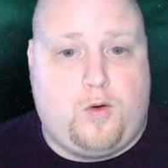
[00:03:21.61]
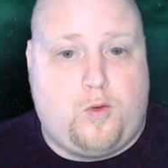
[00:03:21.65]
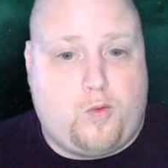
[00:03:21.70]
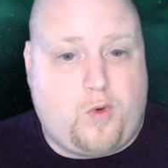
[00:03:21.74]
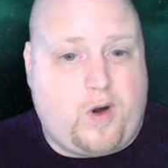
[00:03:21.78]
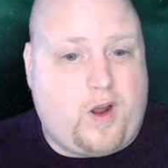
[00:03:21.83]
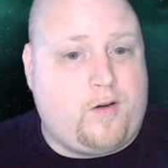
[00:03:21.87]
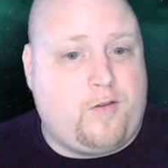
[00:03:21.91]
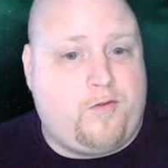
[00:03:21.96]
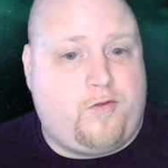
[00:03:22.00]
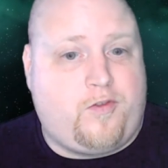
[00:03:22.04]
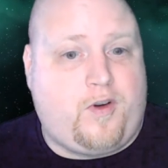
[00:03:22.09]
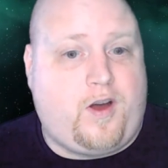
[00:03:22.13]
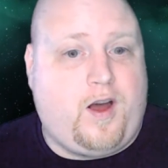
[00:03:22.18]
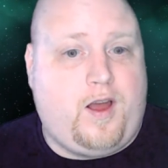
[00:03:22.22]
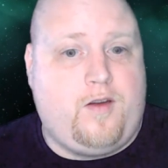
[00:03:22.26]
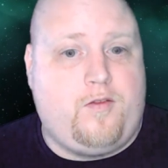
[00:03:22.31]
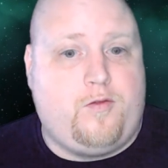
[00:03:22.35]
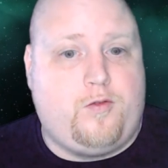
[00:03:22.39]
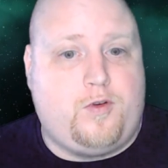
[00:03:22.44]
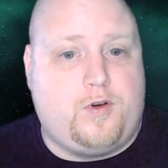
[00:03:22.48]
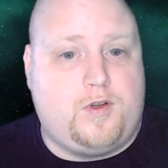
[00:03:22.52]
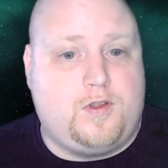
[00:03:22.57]
Round 5
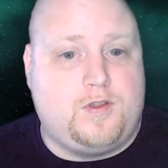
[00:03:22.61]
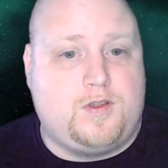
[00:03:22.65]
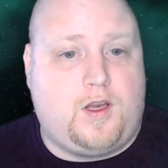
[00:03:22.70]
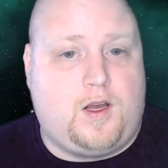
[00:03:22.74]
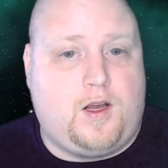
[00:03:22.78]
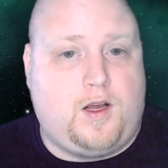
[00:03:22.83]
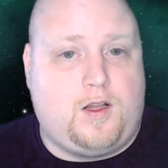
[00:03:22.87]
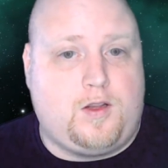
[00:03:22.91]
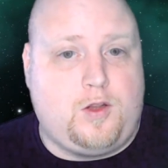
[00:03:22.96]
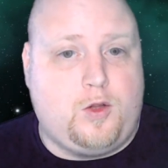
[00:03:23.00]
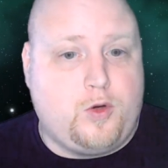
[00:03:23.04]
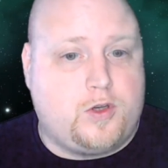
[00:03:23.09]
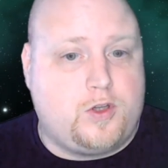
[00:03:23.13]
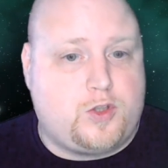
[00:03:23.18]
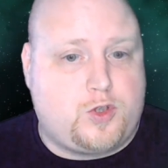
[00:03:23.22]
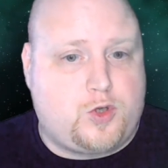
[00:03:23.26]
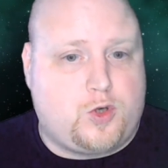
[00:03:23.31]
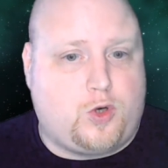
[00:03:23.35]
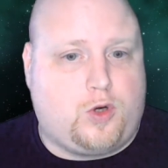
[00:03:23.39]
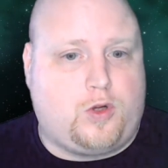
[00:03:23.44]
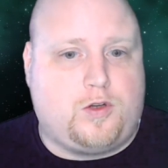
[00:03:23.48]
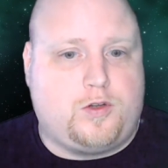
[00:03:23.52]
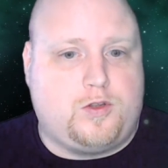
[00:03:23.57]
was Lucas
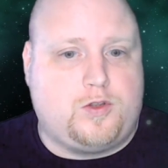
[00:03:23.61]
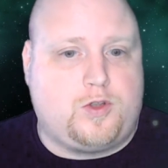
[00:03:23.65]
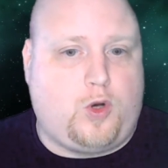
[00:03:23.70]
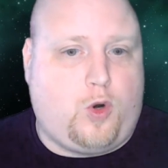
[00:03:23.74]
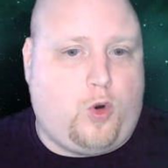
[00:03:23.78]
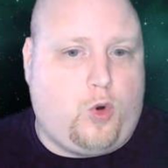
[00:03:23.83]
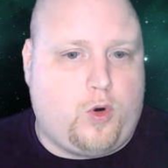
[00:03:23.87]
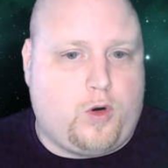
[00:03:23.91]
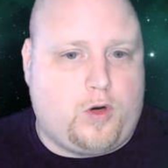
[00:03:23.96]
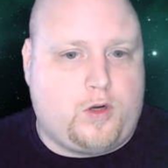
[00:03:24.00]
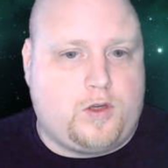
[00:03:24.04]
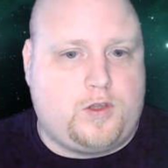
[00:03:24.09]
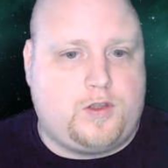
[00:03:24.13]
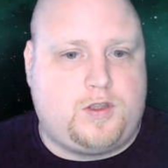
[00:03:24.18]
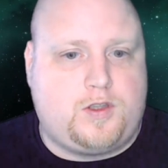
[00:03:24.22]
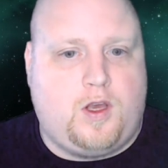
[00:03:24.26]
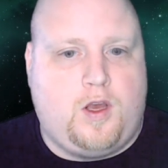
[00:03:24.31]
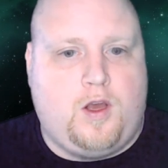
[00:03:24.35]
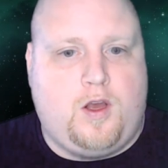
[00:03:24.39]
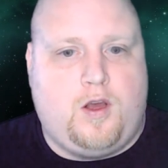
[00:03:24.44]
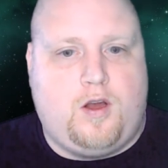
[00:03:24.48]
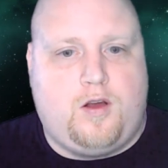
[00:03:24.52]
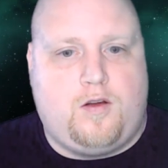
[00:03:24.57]
Troller's Orcs
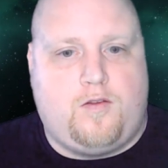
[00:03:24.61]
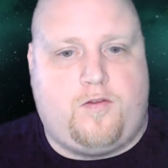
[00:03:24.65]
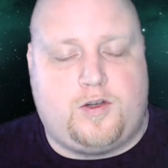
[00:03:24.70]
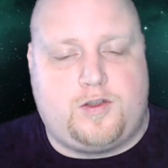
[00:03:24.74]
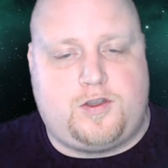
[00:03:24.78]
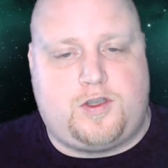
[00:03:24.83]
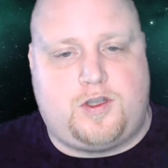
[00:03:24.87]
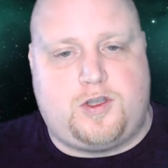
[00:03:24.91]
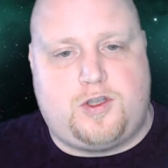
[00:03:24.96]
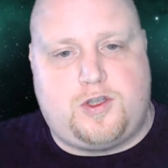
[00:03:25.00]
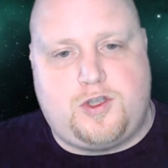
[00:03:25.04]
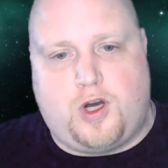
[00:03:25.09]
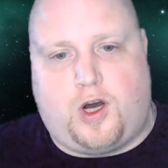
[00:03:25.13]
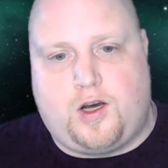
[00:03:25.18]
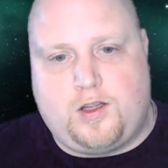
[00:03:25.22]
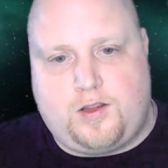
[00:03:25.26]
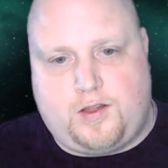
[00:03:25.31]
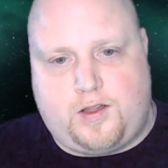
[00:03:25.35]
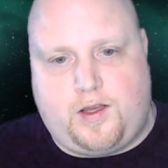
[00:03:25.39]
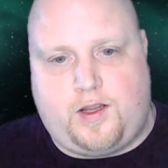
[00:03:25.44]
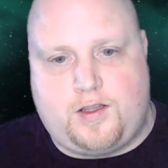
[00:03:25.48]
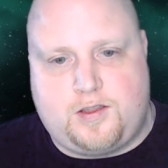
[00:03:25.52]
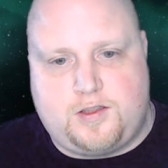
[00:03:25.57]
versus John
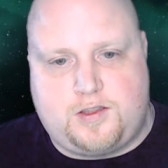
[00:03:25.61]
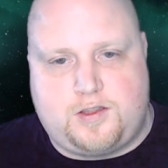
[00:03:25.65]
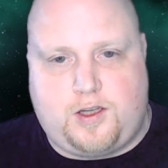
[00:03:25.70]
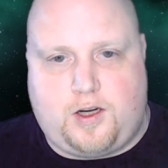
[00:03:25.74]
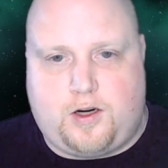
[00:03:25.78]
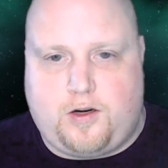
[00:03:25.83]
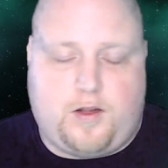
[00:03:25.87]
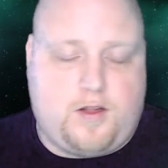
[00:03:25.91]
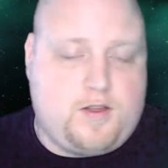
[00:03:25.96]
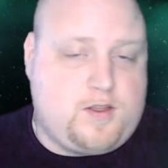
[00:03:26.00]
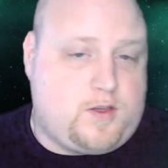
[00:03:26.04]
Lennon's Tyranids.